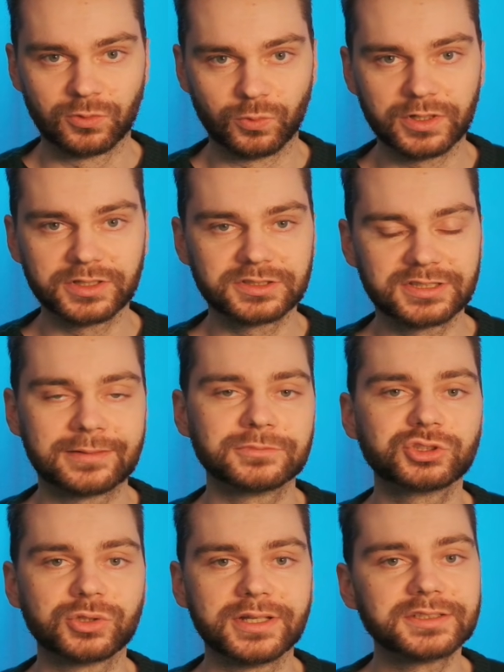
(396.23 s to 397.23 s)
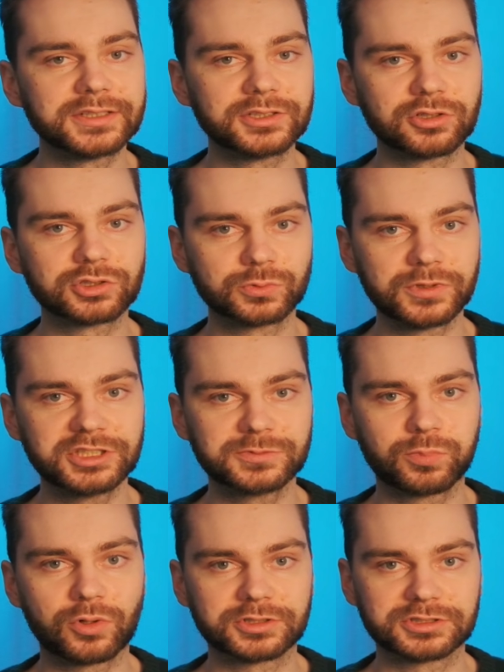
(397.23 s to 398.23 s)
when it comes to hitting those weak
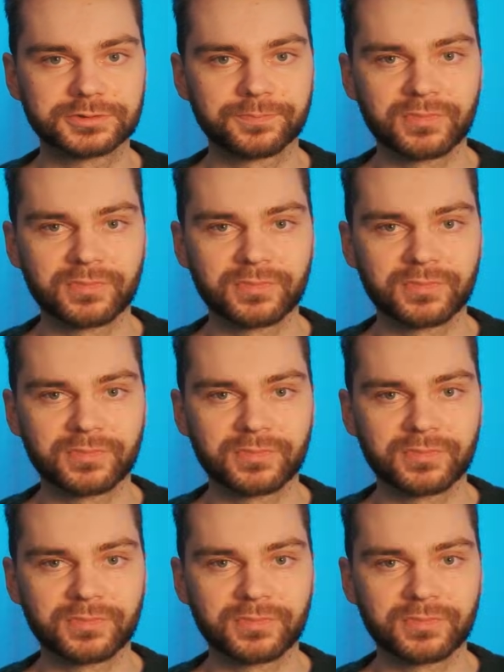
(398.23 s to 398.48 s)
spots,